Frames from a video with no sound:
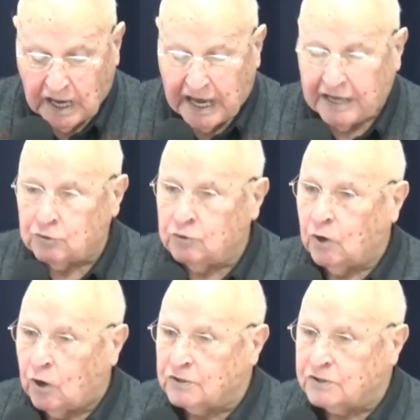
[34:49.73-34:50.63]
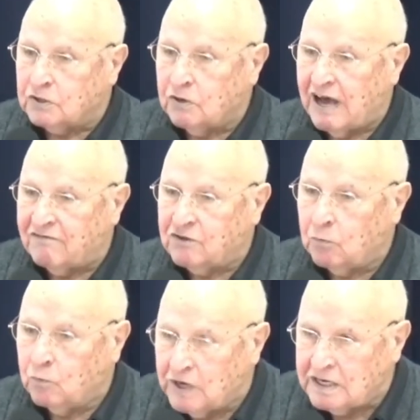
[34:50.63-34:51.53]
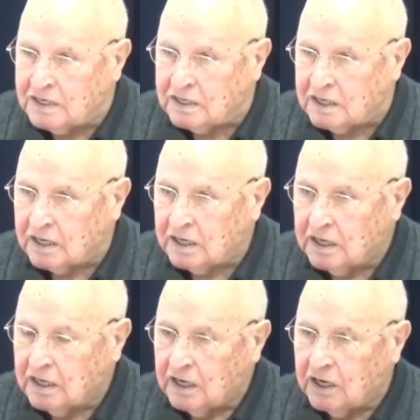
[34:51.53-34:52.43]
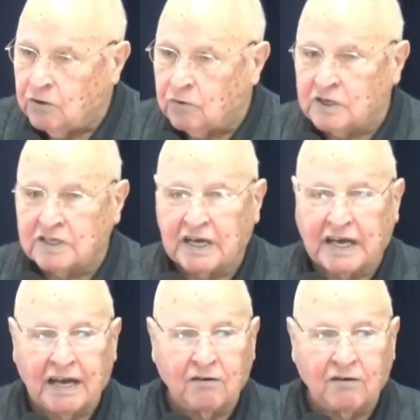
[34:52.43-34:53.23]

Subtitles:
and to also have the wind in order that